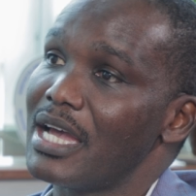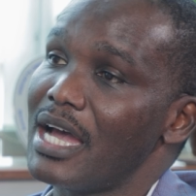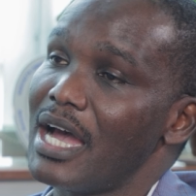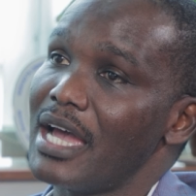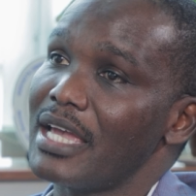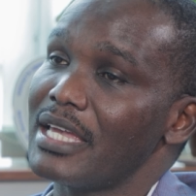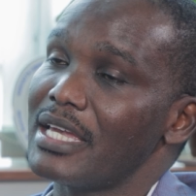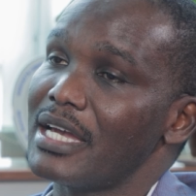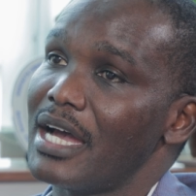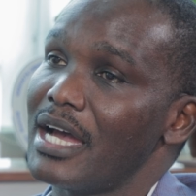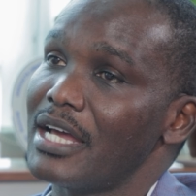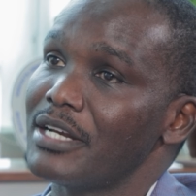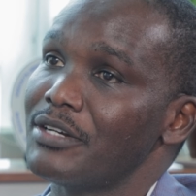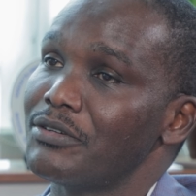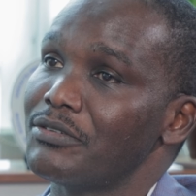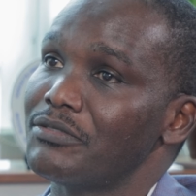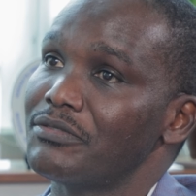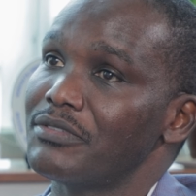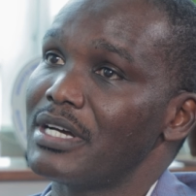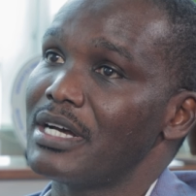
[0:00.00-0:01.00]
I heard
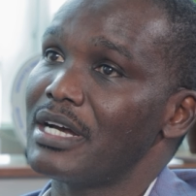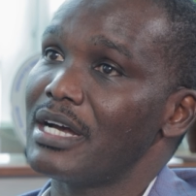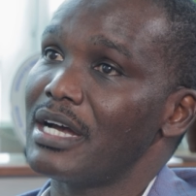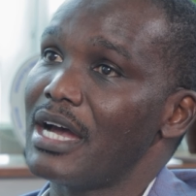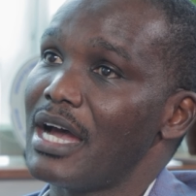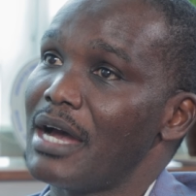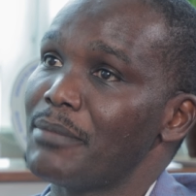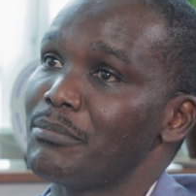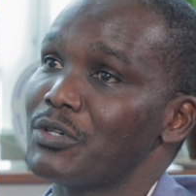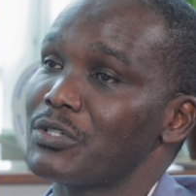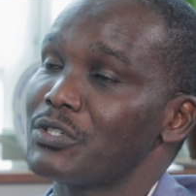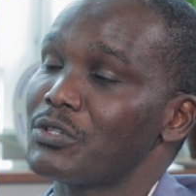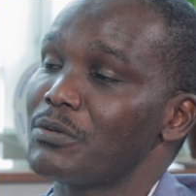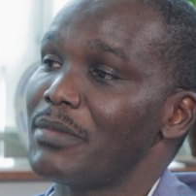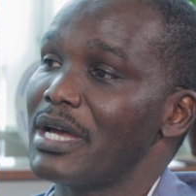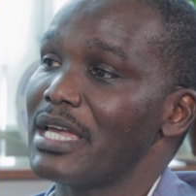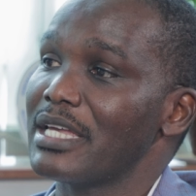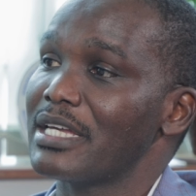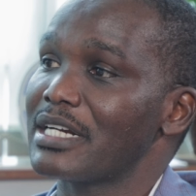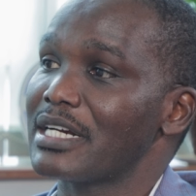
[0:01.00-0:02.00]
of a
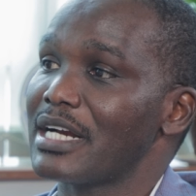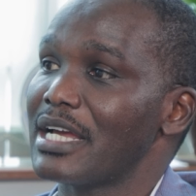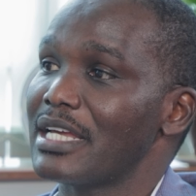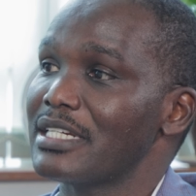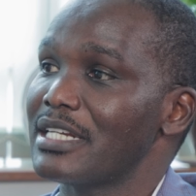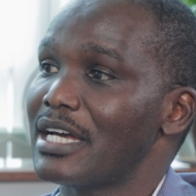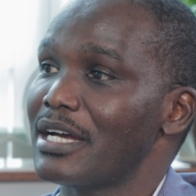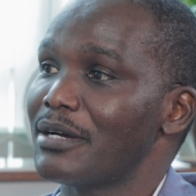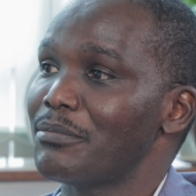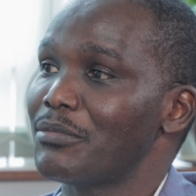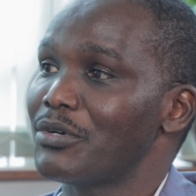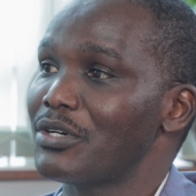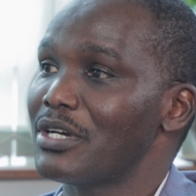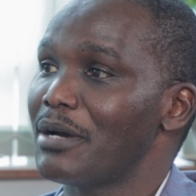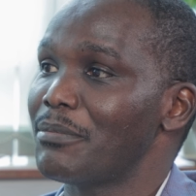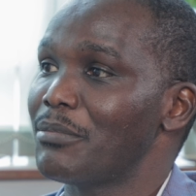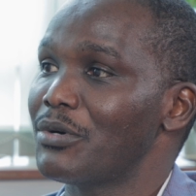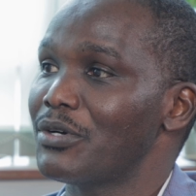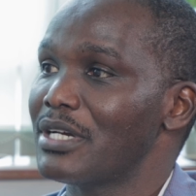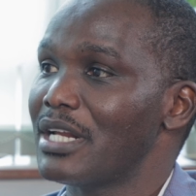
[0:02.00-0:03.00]
motorbike rider,
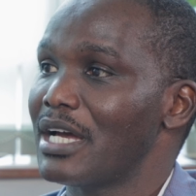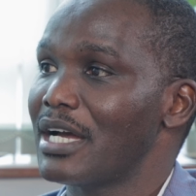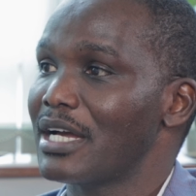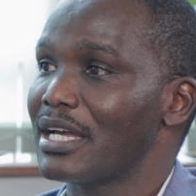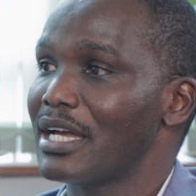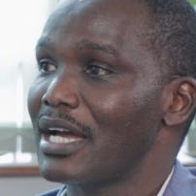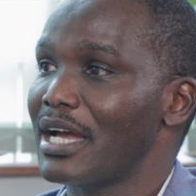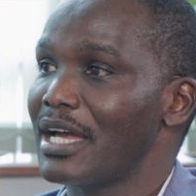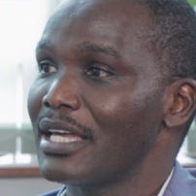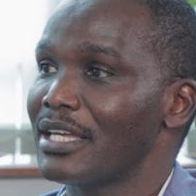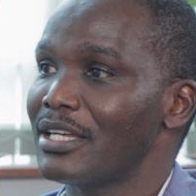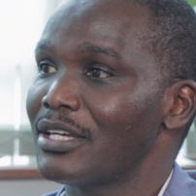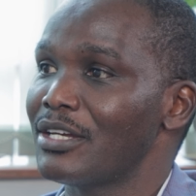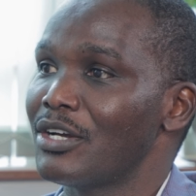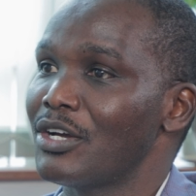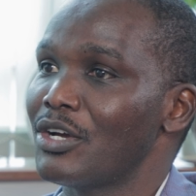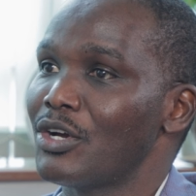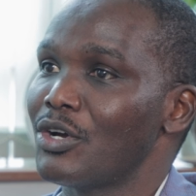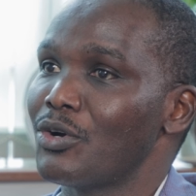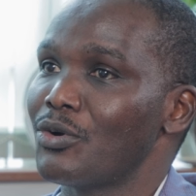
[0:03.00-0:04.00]
boda guy,
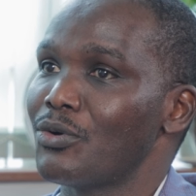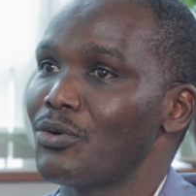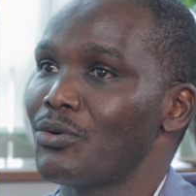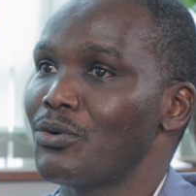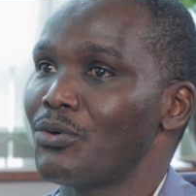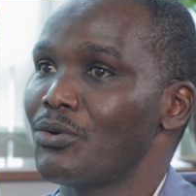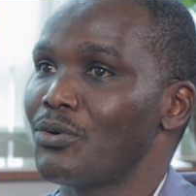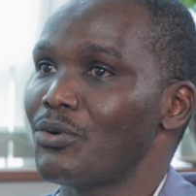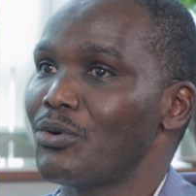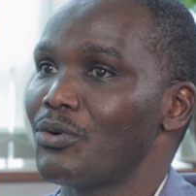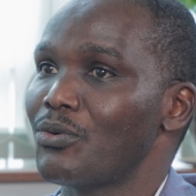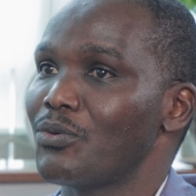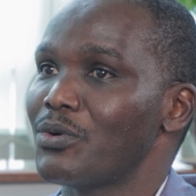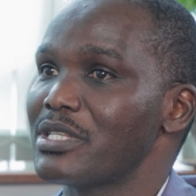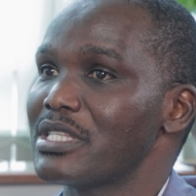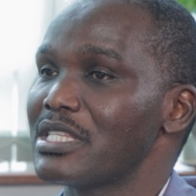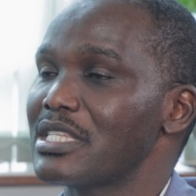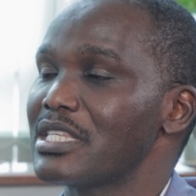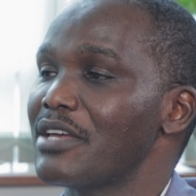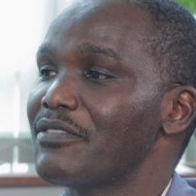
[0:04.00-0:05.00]
who
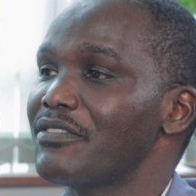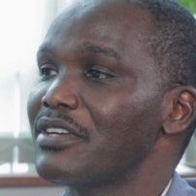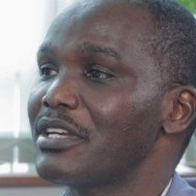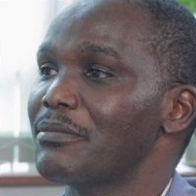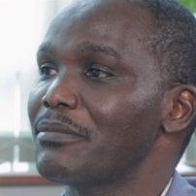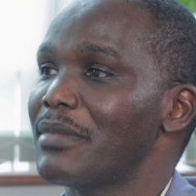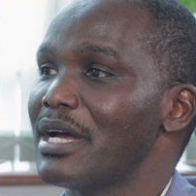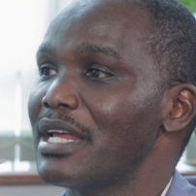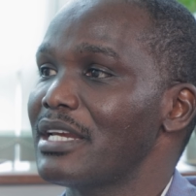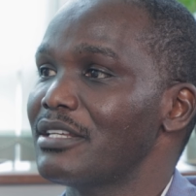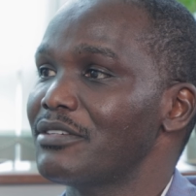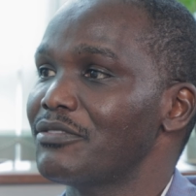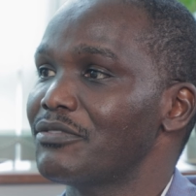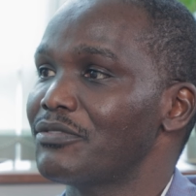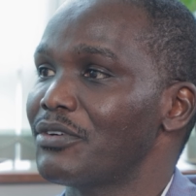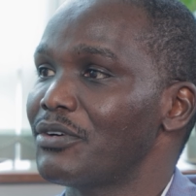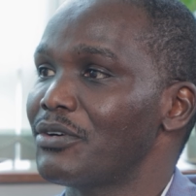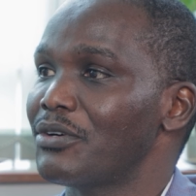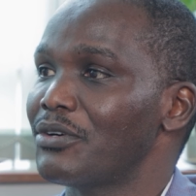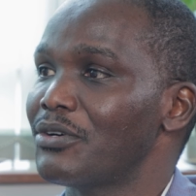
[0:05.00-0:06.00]
was saving money
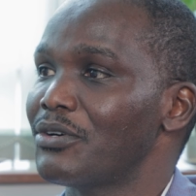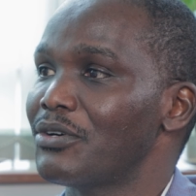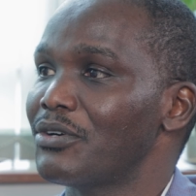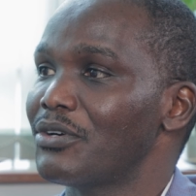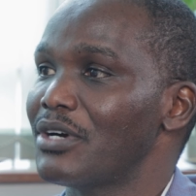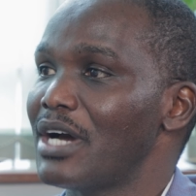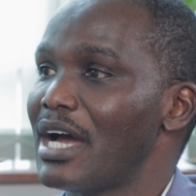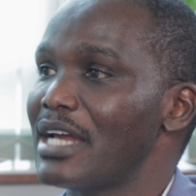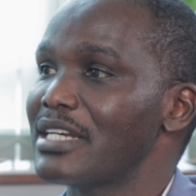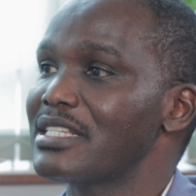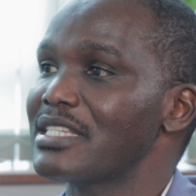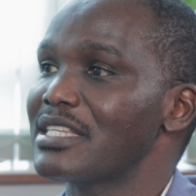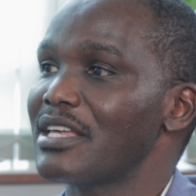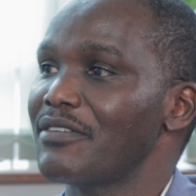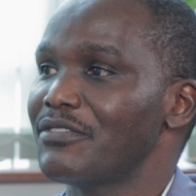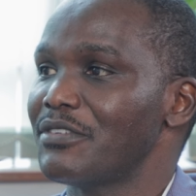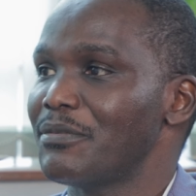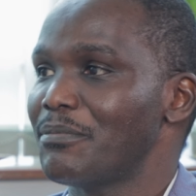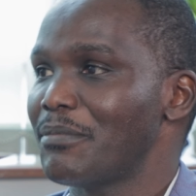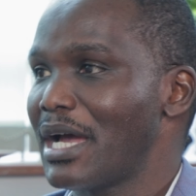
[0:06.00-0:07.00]
had
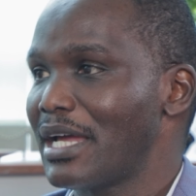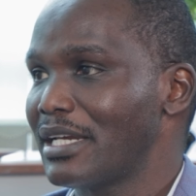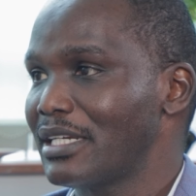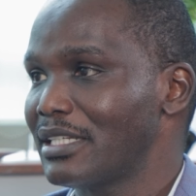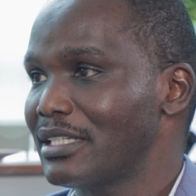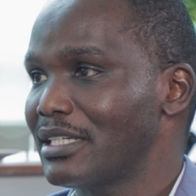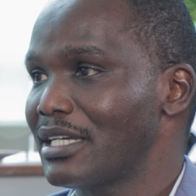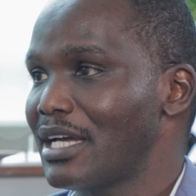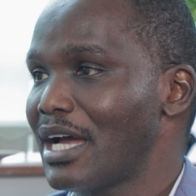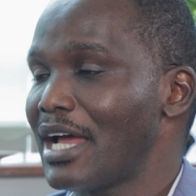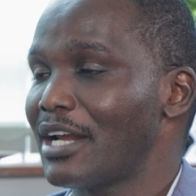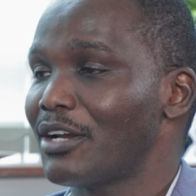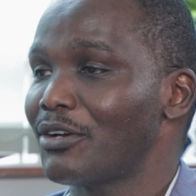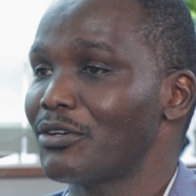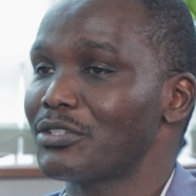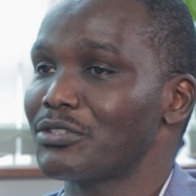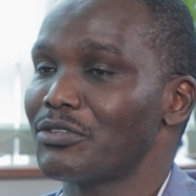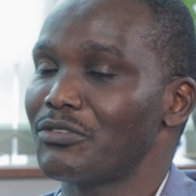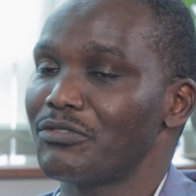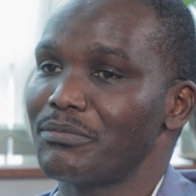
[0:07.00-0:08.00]
saved money, a
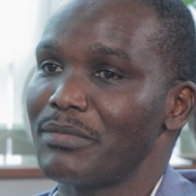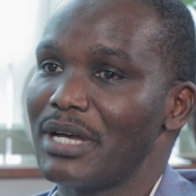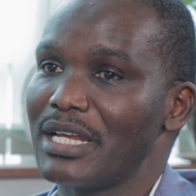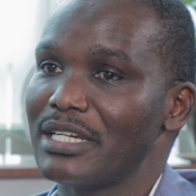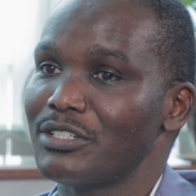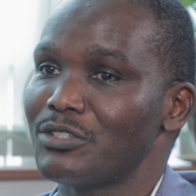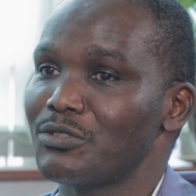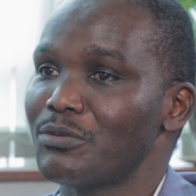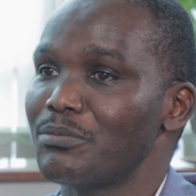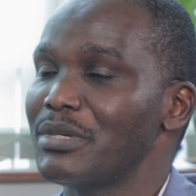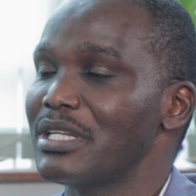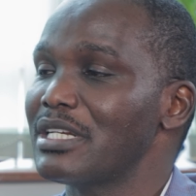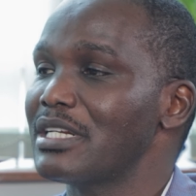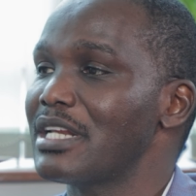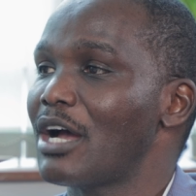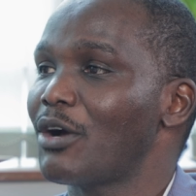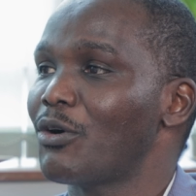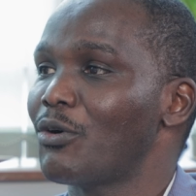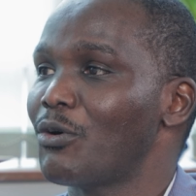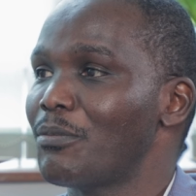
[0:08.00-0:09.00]
lot of money to build
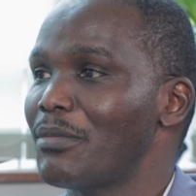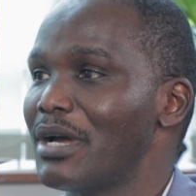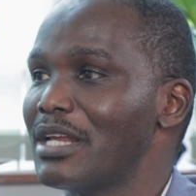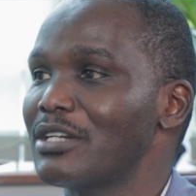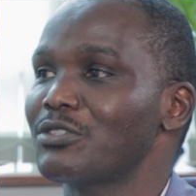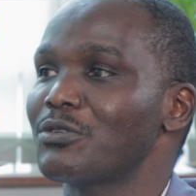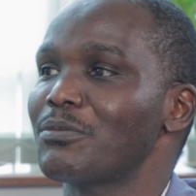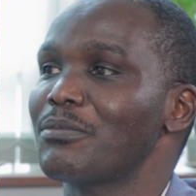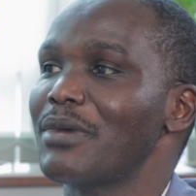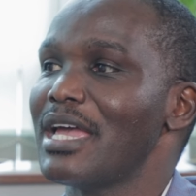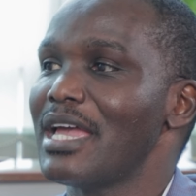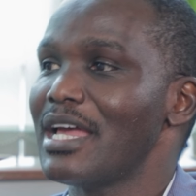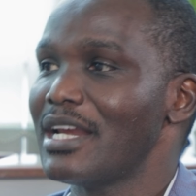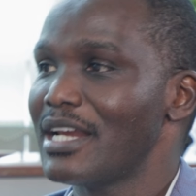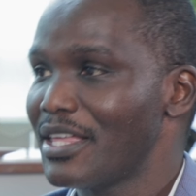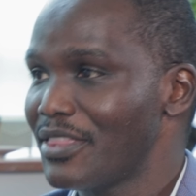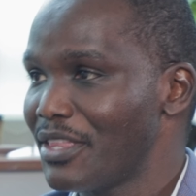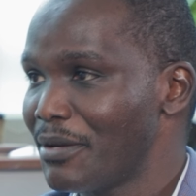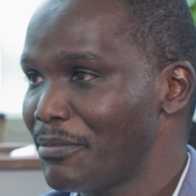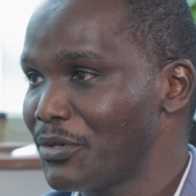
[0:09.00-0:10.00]
a home and to buy
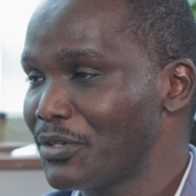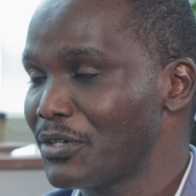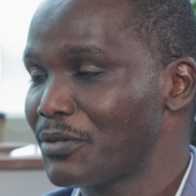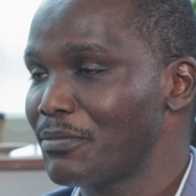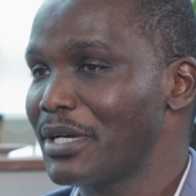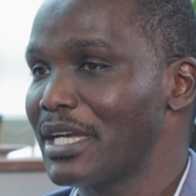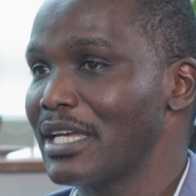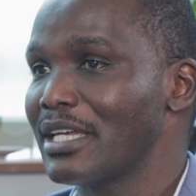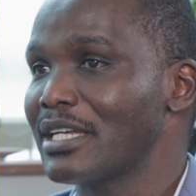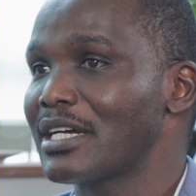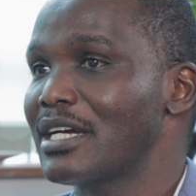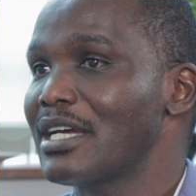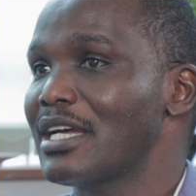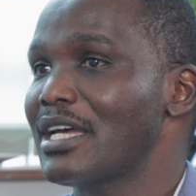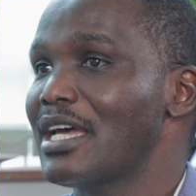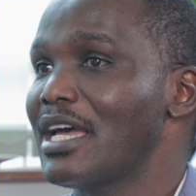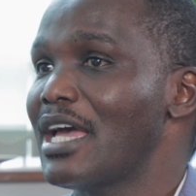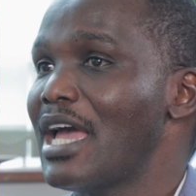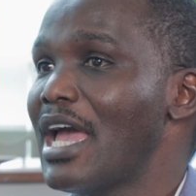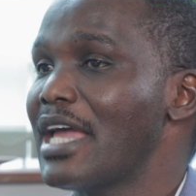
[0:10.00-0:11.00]
another motorbike.
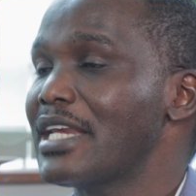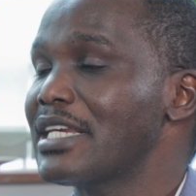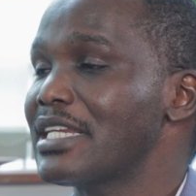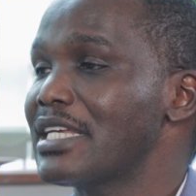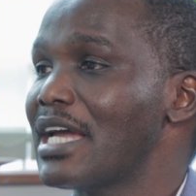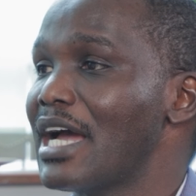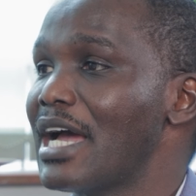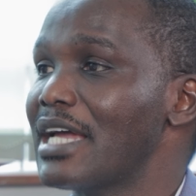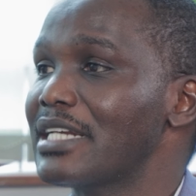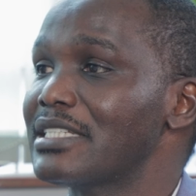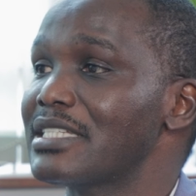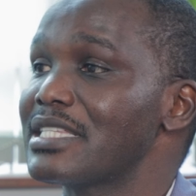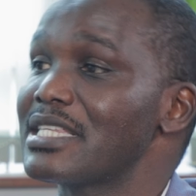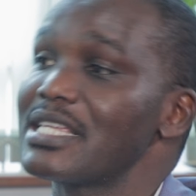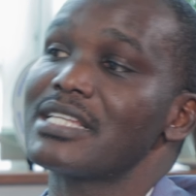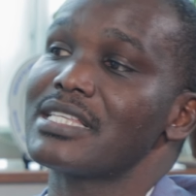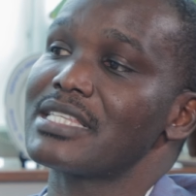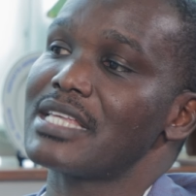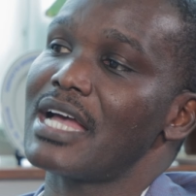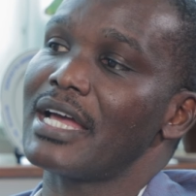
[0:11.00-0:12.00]
And he had
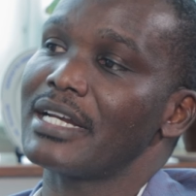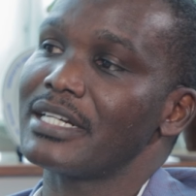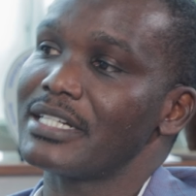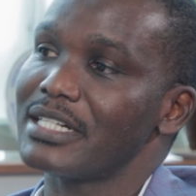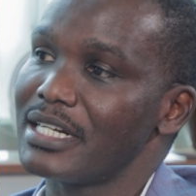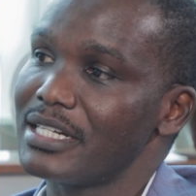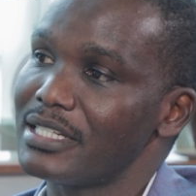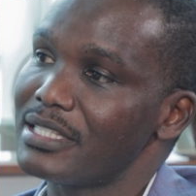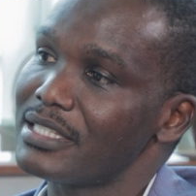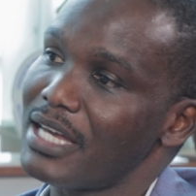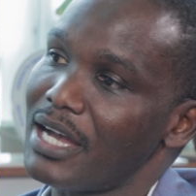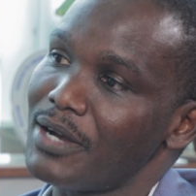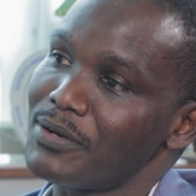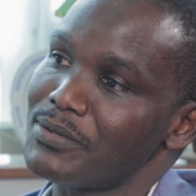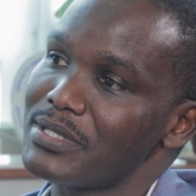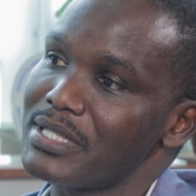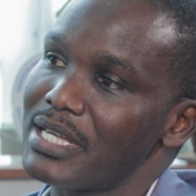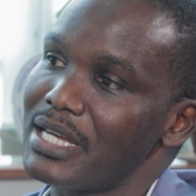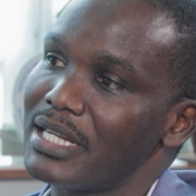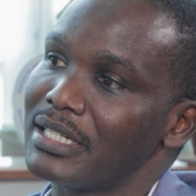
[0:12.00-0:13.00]

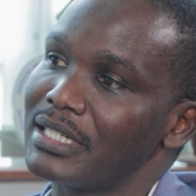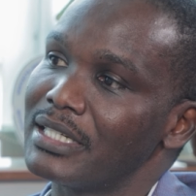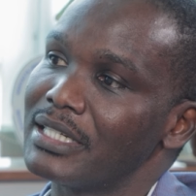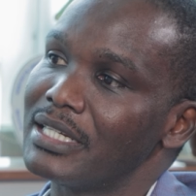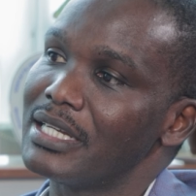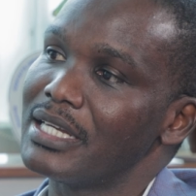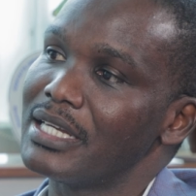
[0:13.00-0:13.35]
600,000.